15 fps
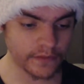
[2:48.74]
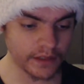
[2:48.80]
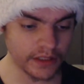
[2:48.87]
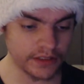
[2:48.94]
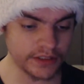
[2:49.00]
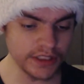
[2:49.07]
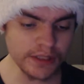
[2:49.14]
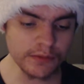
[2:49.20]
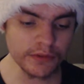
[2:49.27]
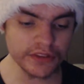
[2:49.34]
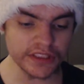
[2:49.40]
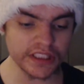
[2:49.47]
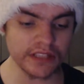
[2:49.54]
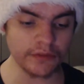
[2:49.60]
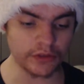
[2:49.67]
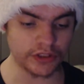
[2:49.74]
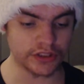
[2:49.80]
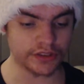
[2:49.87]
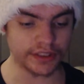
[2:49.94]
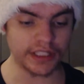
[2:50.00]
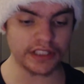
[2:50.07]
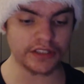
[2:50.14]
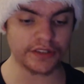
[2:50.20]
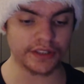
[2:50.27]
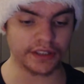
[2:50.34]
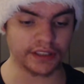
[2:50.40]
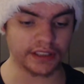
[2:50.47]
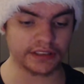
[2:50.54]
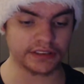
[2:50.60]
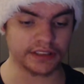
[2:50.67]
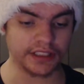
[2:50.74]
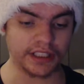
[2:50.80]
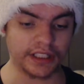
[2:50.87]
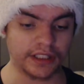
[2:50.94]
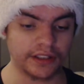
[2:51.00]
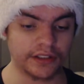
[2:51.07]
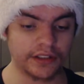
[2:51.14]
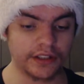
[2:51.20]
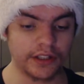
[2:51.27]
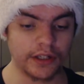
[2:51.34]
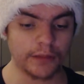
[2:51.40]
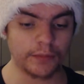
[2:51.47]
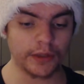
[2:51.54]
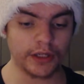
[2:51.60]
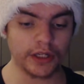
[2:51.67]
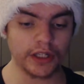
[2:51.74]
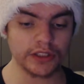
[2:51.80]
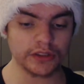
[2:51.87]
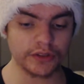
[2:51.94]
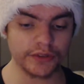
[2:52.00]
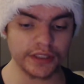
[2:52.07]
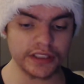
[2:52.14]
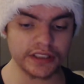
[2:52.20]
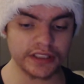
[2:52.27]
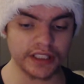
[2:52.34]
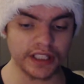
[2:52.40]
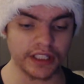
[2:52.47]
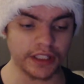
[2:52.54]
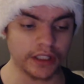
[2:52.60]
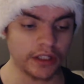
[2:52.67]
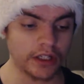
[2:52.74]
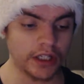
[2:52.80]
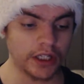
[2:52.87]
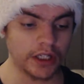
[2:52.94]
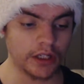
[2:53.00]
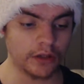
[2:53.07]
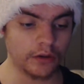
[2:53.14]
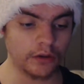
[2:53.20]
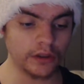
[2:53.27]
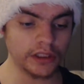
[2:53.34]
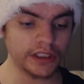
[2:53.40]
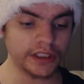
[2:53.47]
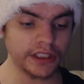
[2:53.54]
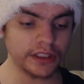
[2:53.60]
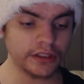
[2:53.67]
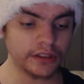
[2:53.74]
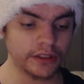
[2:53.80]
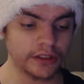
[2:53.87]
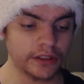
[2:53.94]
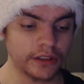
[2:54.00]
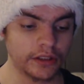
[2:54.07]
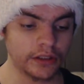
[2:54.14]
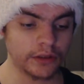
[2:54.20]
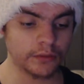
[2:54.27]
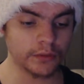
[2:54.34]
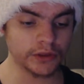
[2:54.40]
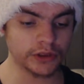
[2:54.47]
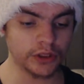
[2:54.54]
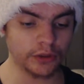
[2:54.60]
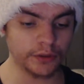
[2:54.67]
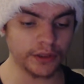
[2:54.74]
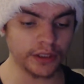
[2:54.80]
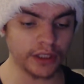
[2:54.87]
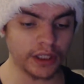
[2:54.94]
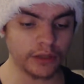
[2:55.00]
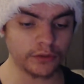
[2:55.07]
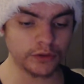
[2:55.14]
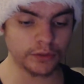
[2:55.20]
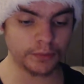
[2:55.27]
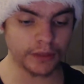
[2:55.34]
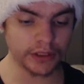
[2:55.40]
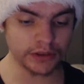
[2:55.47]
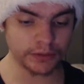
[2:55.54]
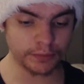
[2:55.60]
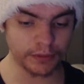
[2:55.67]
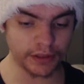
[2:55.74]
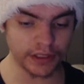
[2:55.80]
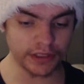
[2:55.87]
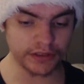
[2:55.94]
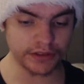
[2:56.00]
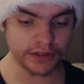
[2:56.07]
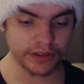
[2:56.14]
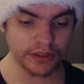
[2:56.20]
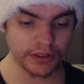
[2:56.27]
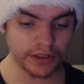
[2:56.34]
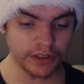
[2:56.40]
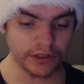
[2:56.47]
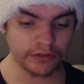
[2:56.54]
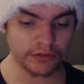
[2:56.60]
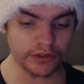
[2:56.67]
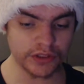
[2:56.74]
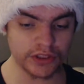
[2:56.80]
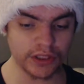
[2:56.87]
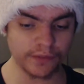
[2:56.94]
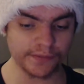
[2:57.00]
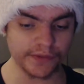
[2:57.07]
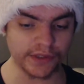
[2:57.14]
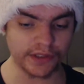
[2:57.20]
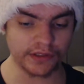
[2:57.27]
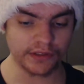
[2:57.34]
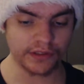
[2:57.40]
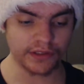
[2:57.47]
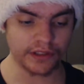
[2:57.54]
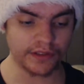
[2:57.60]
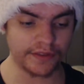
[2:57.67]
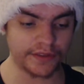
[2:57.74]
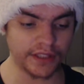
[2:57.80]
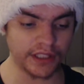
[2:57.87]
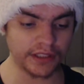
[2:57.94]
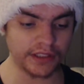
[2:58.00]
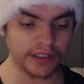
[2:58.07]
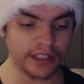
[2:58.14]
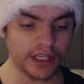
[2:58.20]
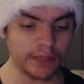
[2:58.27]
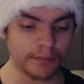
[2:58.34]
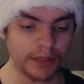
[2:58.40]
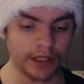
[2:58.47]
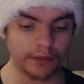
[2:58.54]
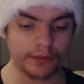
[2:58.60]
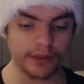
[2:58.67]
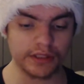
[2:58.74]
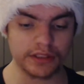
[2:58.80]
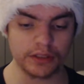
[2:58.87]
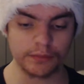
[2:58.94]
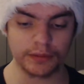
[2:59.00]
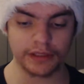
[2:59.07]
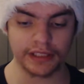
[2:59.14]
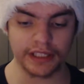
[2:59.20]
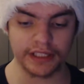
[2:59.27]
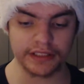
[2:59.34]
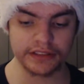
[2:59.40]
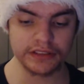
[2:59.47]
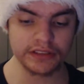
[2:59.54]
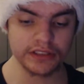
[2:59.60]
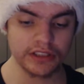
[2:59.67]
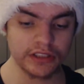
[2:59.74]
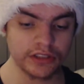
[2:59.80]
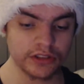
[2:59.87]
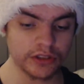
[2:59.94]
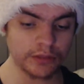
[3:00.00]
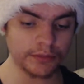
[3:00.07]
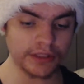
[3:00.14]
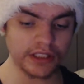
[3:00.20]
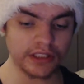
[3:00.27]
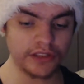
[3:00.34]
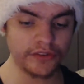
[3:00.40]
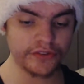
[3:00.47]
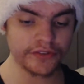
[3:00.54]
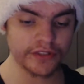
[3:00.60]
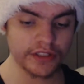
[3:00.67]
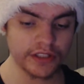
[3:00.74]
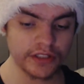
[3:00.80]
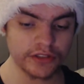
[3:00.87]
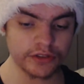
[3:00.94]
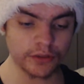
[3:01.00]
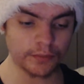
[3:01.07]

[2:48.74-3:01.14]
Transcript: Ginny was even stranger the next day. Because on this day, all he did was going out to buy supplies for something, and then he came back with some planks, some nails, some